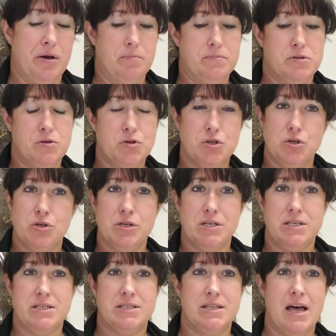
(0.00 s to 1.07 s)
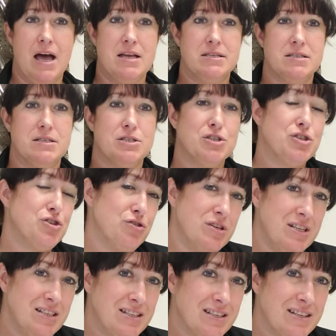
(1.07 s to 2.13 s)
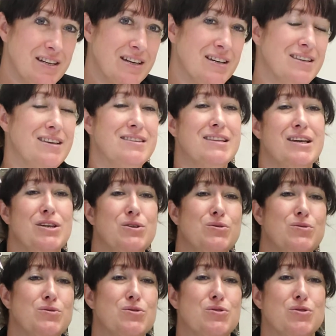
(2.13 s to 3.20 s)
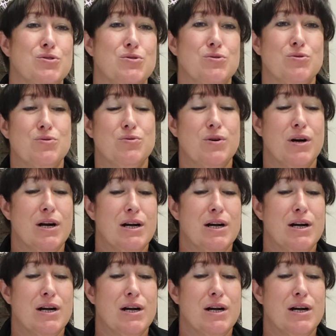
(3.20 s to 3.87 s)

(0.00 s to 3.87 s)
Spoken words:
Suture is that string that they use to